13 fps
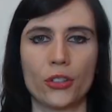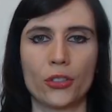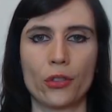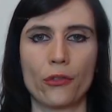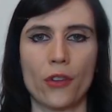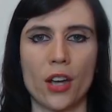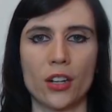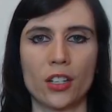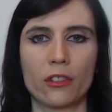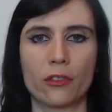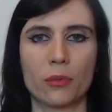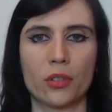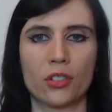Here's a finding
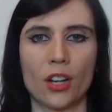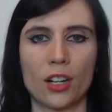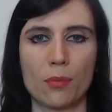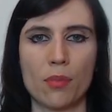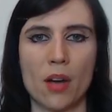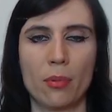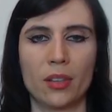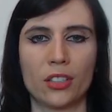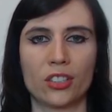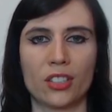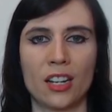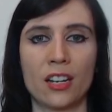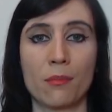from a study
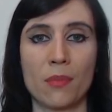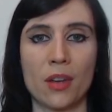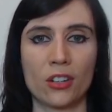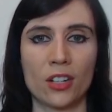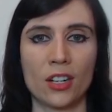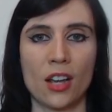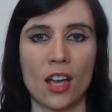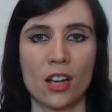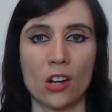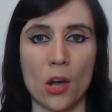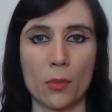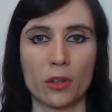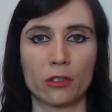published in American
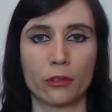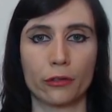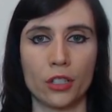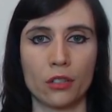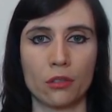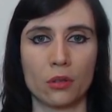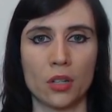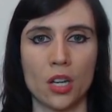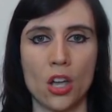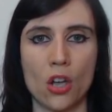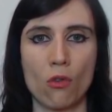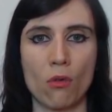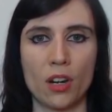Economic Review.
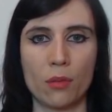When